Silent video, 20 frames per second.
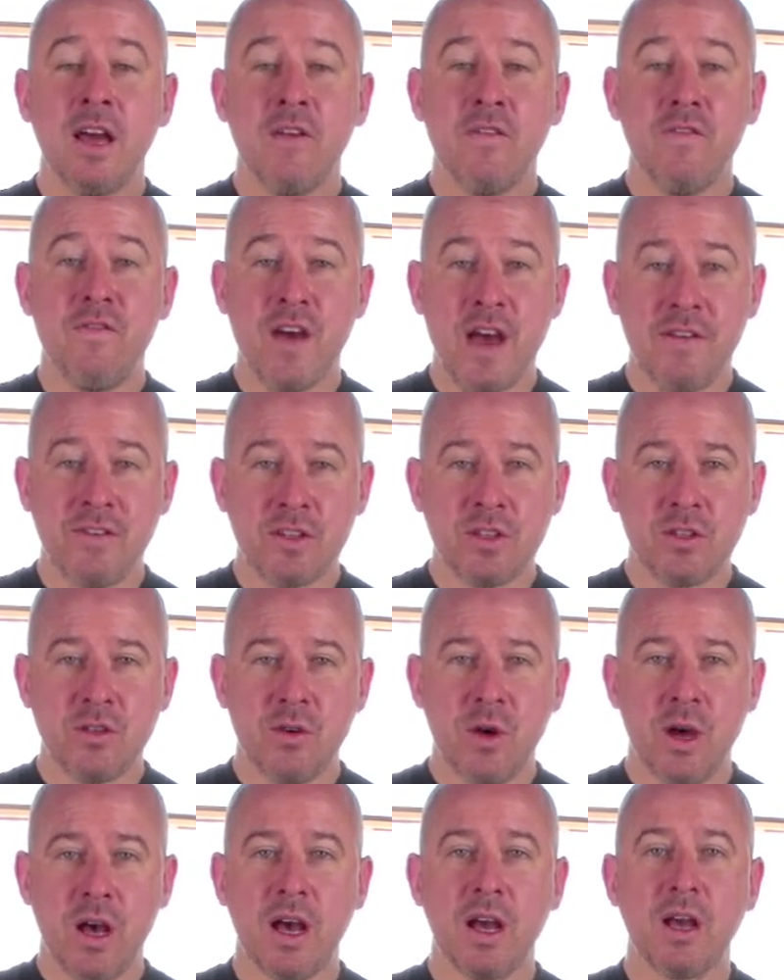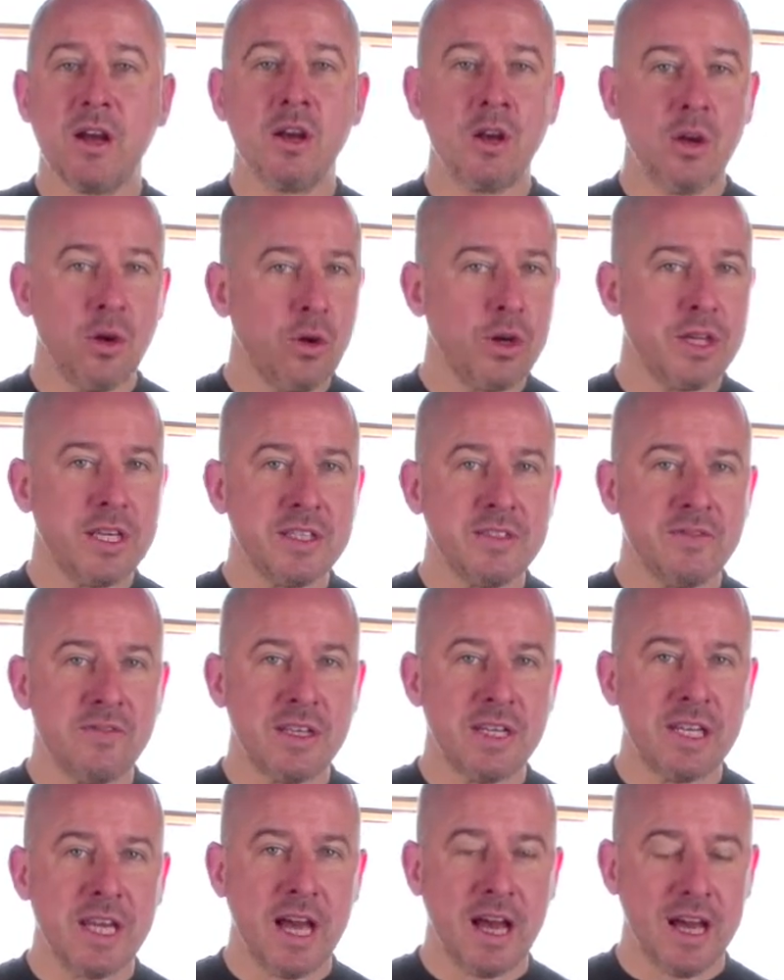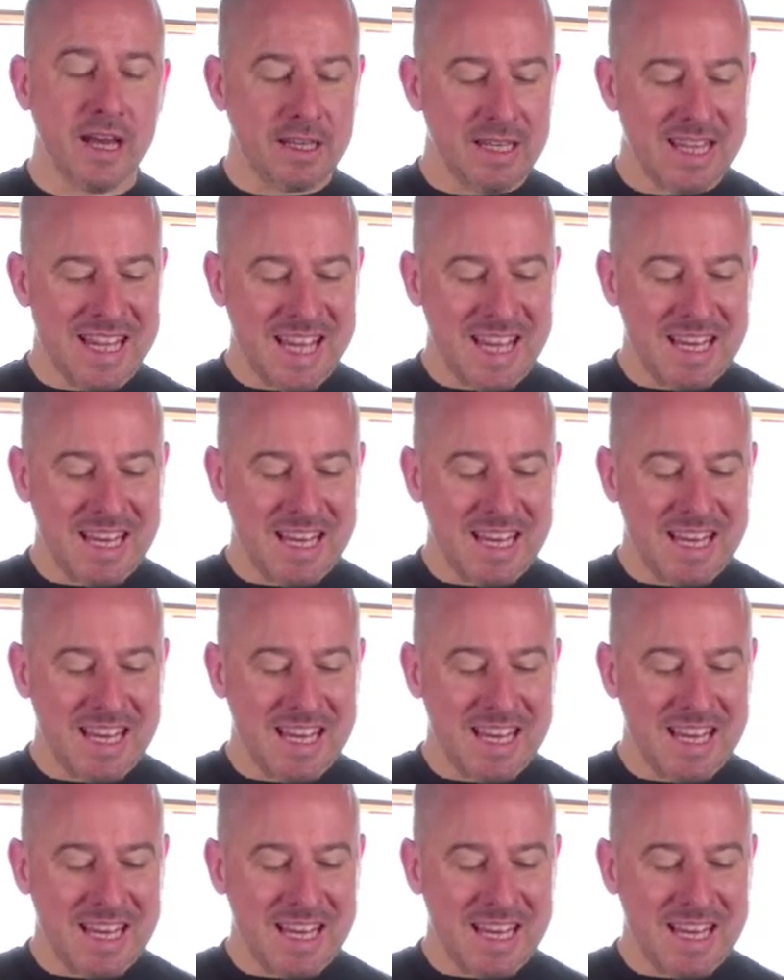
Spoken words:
Vavasour Claudia's Vineyard.